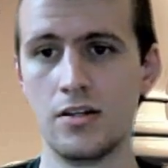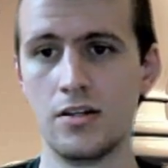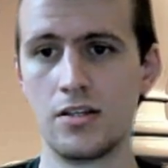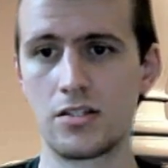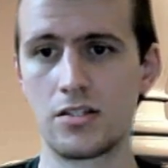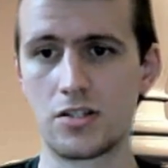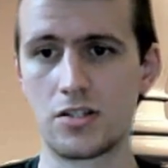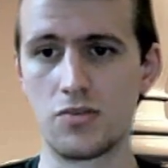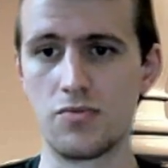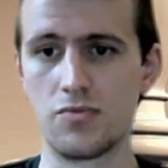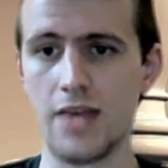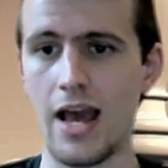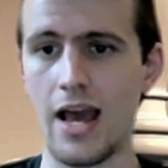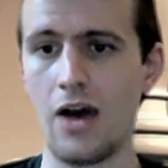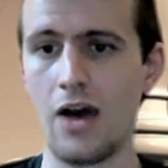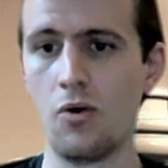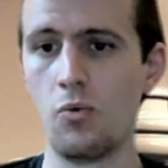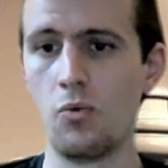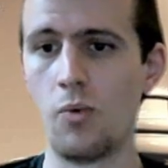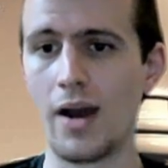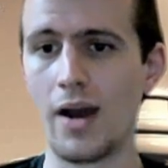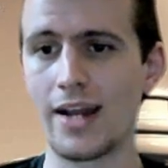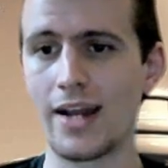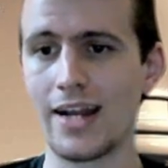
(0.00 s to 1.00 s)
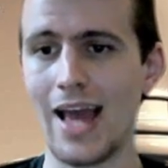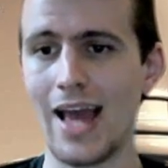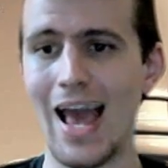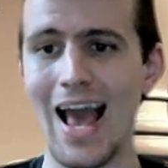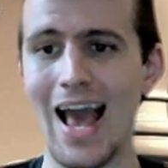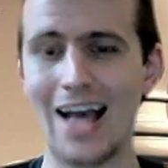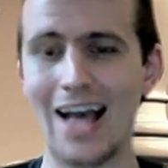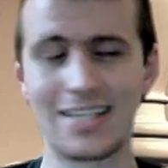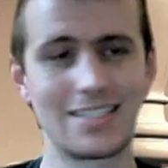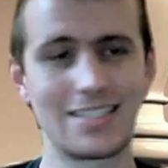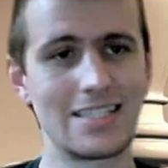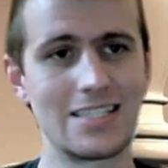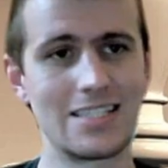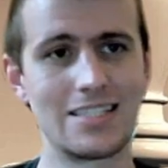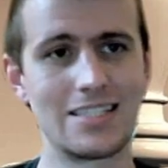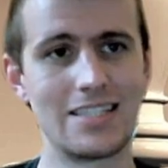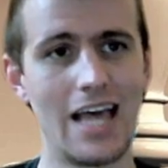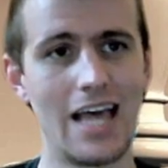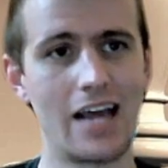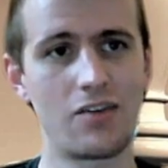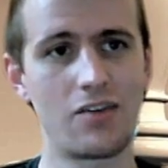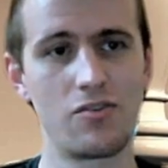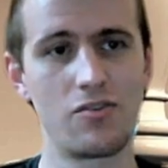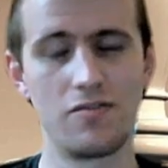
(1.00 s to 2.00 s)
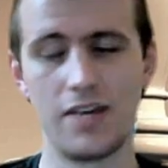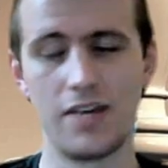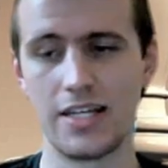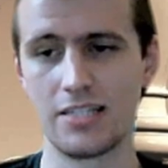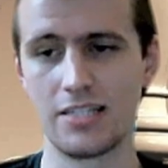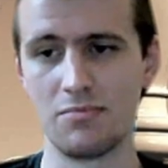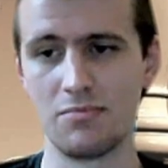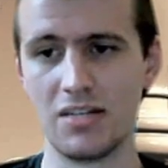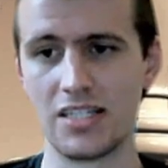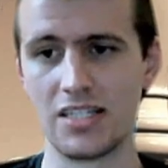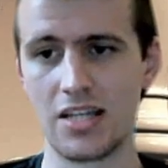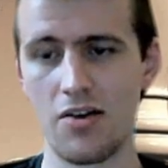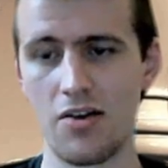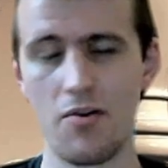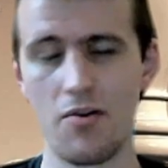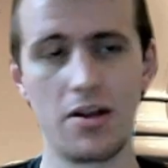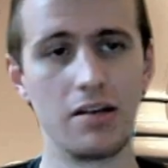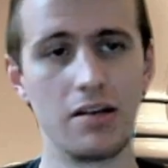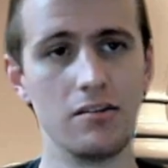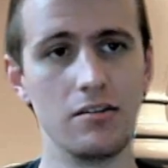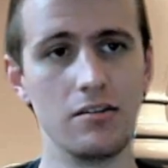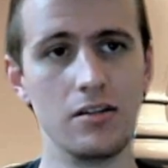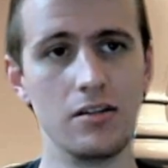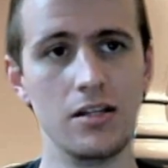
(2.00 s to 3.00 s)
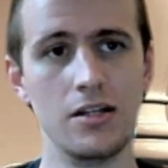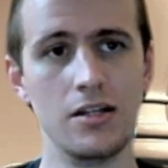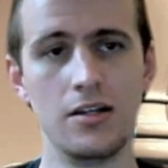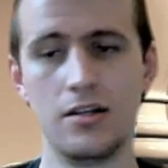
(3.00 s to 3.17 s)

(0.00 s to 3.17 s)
So now white has to sacrifice material